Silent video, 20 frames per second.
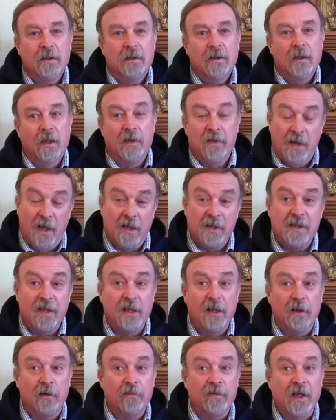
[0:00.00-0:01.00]
And the
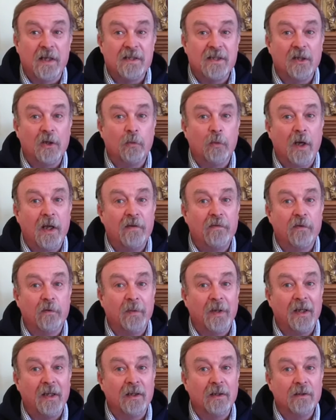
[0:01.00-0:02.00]
idea of getting away from
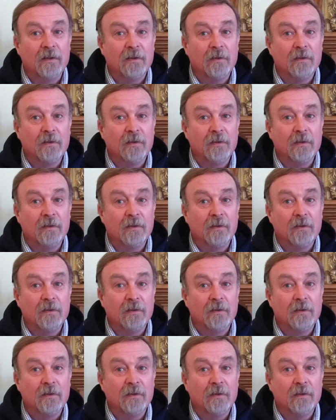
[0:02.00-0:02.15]
it